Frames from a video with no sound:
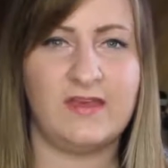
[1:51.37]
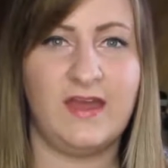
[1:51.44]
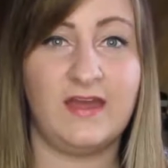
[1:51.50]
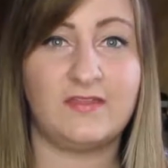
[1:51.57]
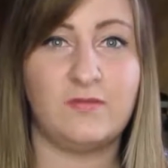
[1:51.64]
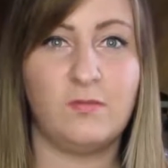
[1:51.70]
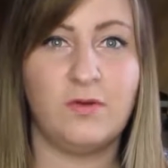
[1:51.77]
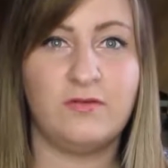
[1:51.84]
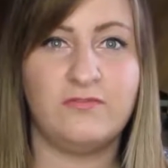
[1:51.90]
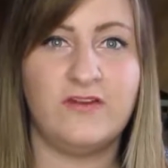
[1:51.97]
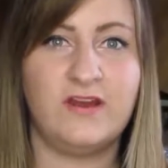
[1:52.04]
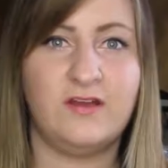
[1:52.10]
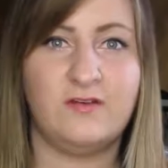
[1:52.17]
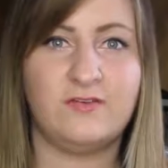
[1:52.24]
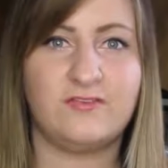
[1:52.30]
And the more
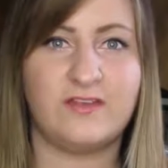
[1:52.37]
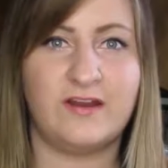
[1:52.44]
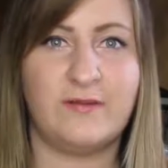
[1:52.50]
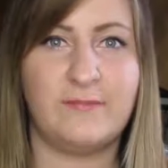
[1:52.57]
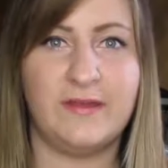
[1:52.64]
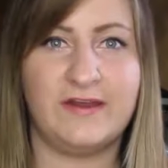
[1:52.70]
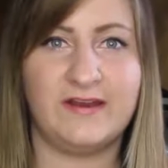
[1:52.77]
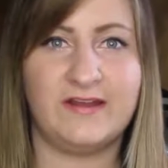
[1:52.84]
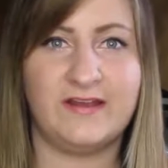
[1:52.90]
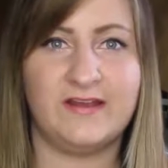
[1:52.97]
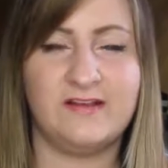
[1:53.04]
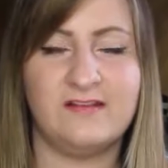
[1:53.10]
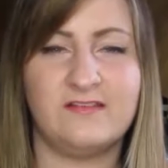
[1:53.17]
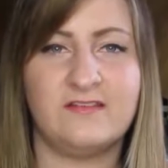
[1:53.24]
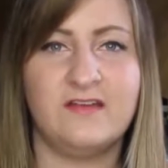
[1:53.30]
videos that I made, I
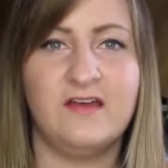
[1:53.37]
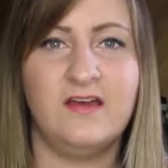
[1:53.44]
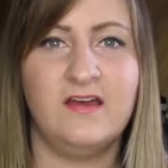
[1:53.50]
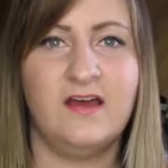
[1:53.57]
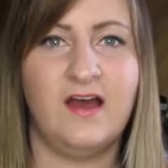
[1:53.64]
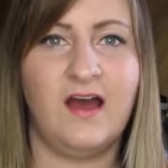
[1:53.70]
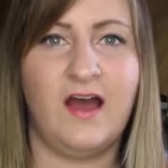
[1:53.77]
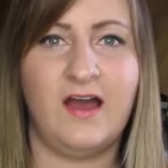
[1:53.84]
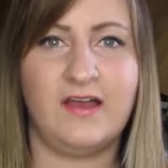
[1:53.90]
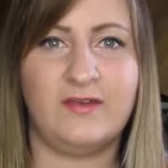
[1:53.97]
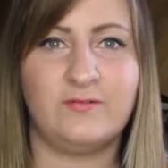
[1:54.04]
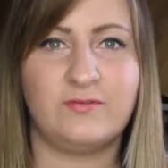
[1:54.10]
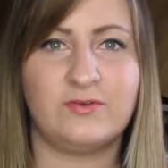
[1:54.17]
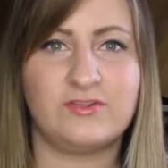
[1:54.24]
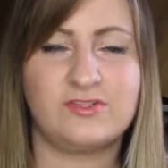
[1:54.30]
guess,
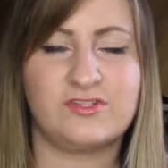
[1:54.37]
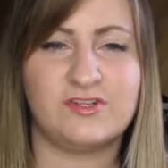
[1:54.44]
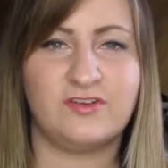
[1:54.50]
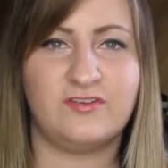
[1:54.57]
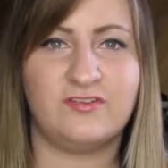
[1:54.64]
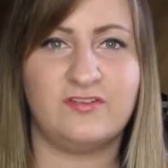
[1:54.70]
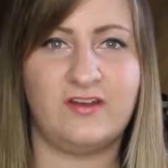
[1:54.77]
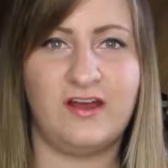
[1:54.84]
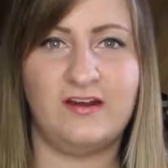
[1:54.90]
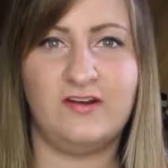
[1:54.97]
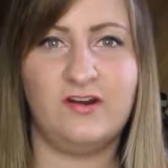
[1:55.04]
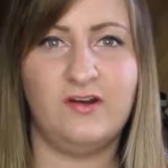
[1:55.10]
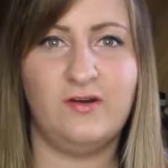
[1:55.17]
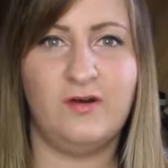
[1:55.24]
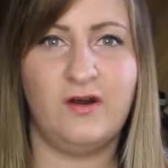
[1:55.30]
I was just, I
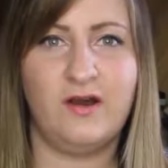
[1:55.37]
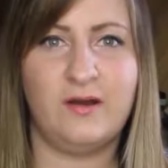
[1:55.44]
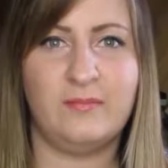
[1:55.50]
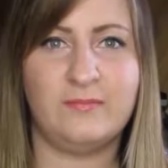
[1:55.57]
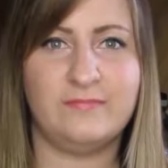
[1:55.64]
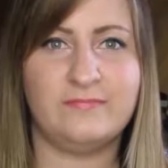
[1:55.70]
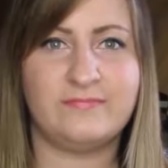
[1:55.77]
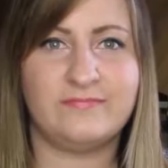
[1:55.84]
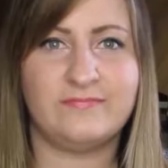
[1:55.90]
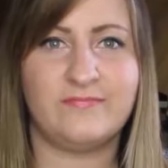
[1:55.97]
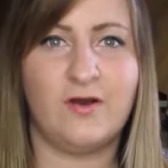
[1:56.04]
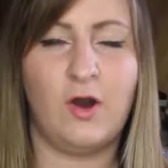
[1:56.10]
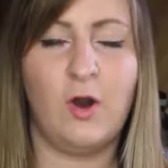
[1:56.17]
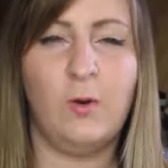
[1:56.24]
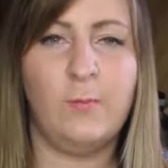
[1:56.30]
don't know, um,
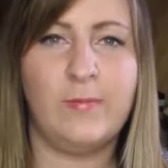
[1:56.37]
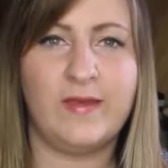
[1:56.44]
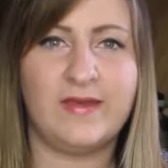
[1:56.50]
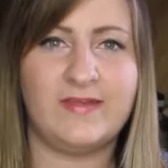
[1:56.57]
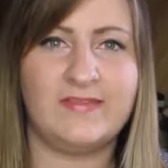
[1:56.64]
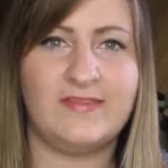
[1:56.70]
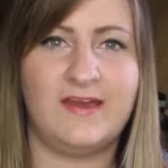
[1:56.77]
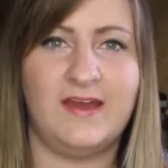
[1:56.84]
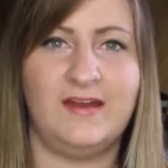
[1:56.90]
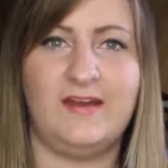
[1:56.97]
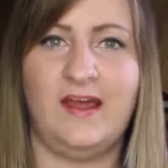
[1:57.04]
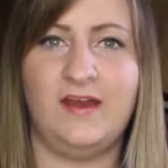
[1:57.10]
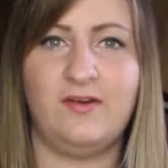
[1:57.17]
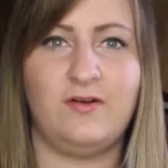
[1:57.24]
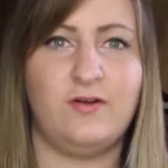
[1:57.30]
hoping
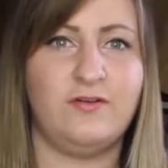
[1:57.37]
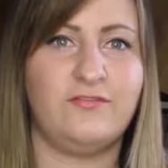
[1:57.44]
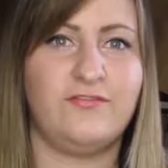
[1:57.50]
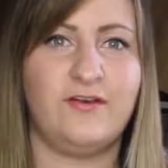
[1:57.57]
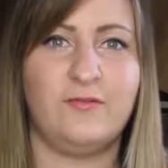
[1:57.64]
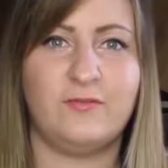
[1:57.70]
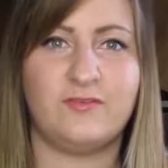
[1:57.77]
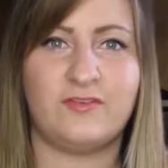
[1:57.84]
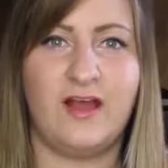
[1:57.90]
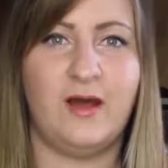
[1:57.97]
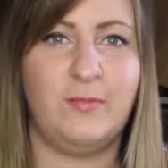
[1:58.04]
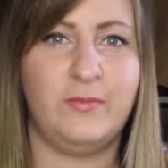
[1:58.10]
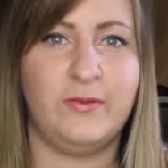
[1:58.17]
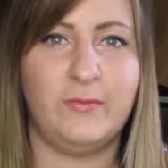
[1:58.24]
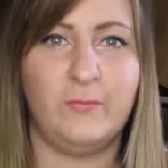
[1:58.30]
that, I don't know, if I was
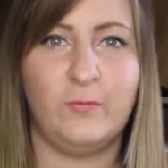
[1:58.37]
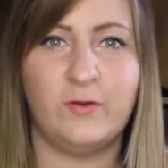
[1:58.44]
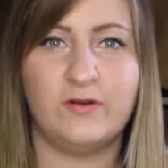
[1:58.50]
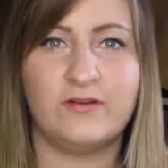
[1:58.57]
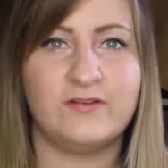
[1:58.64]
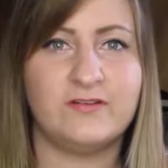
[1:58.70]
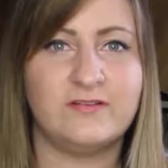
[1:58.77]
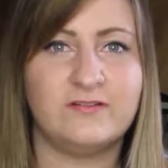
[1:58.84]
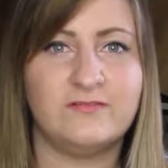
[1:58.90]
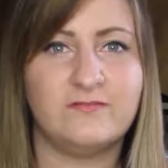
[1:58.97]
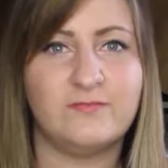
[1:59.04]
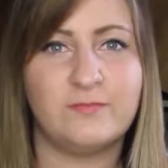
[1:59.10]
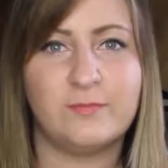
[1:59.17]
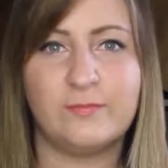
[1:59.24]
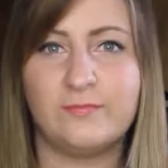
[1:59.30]
helping
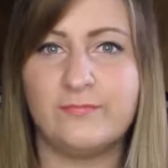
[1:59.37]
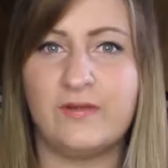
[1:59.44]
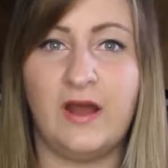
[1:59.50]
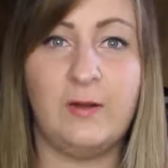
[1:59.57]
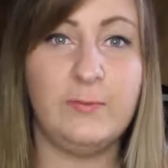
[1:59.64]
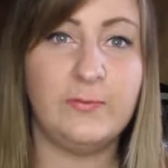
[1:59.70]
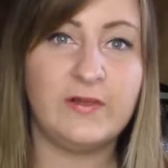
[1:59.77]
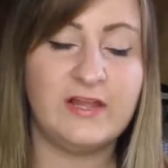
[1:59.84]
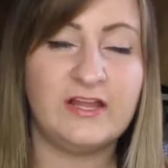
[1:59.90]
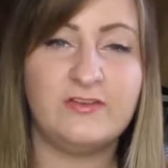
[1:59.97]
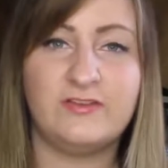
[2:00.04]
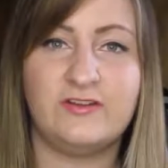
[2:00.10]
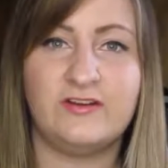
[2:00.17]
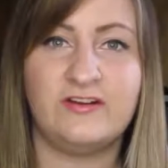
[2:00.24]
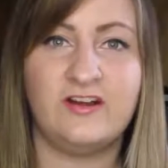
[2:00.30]
one couple
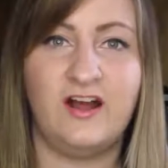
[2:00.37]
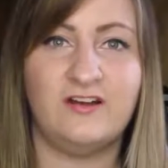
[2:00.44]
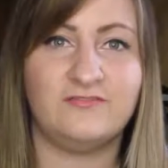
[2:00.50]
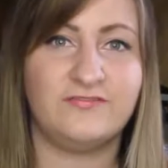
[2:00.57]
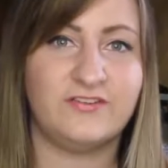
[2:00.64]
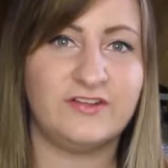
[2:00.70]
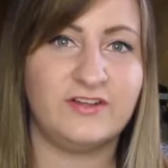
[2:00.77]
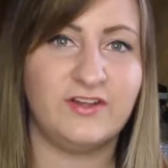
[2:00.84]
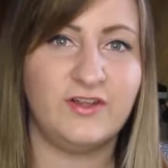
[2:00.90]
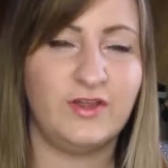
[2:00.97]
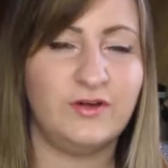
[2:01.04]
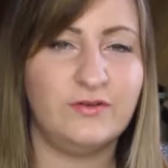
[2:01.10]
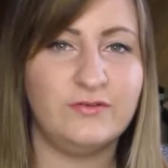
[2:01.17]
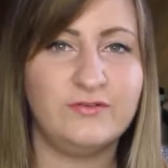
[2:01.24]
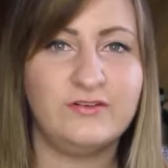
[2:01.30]
out there not feel
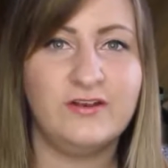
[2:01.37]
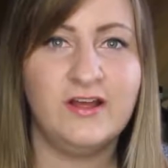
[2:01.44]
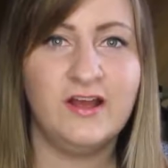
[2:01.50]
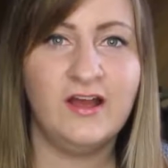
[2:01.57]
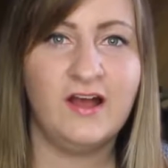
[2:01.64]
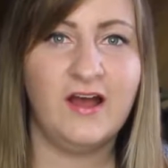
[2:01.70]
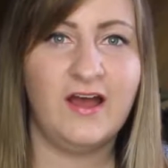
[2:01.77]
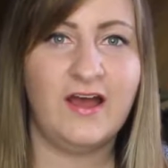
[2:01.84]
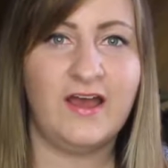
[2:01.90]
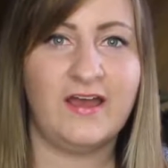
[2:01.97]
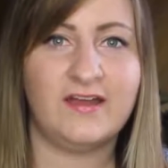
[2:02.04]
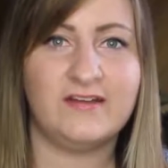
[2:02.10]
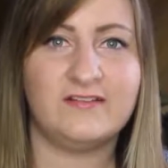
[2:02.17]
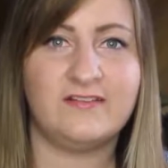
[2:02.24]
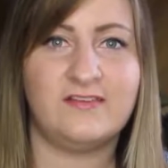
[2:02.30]
alone
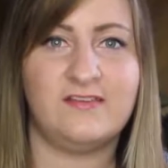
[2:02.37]
and